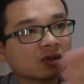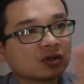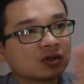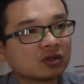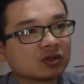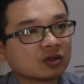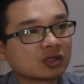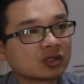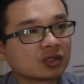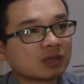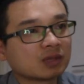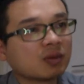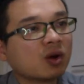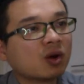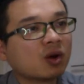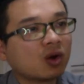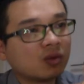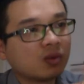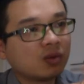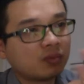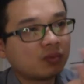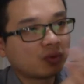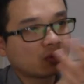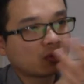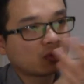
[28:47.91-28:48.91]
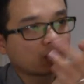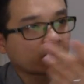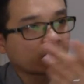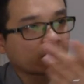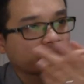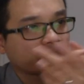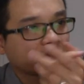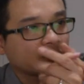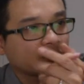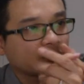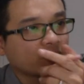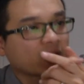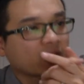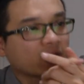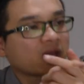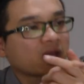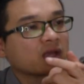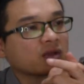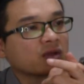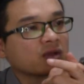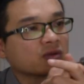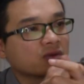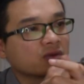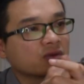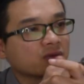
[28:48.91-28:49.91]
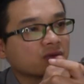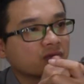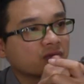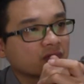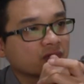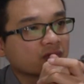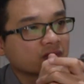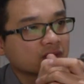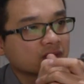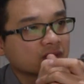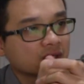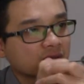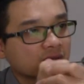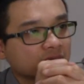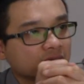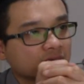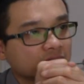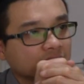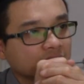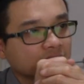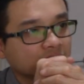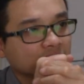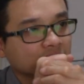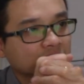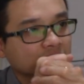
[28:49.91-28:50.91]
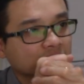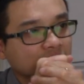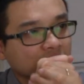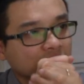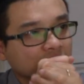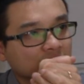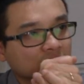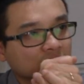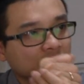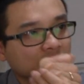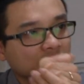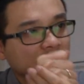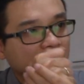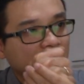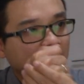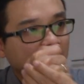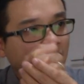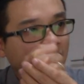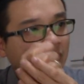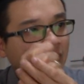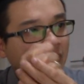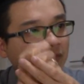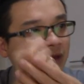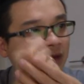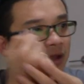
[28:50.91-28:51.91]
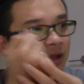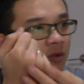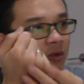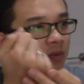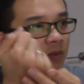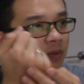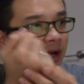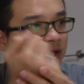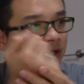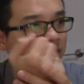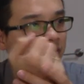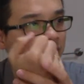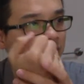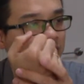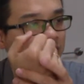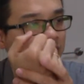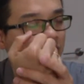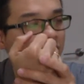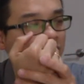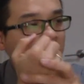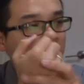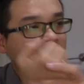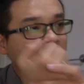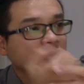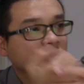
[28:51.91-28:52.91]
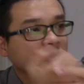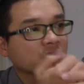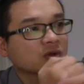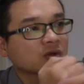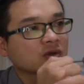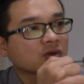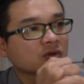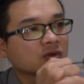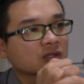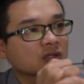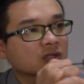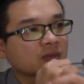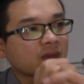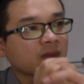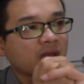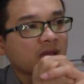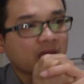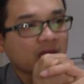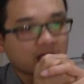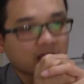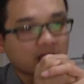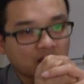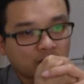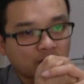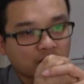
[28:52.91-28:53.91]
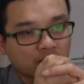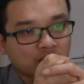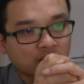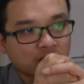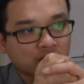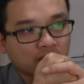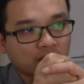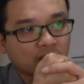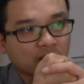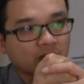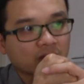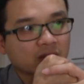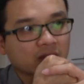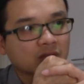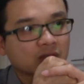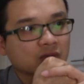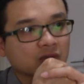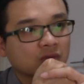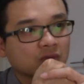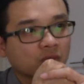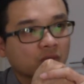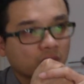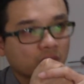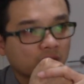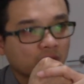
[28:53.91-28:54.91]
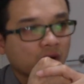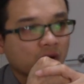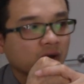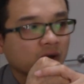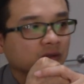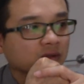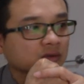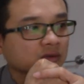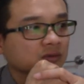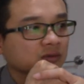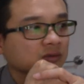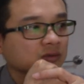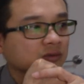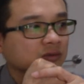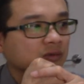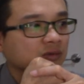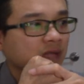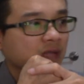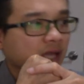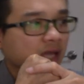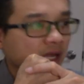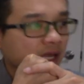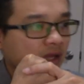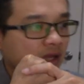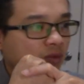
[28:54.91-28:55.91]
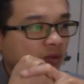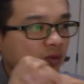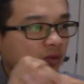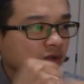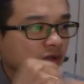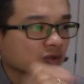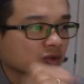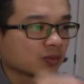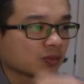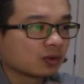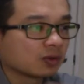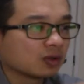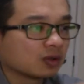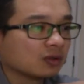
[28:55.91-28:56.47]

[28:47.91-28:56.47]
So some home program. What can you do for yourself? An acupuncturist will show you some acupressure point to work on. Acupressure point.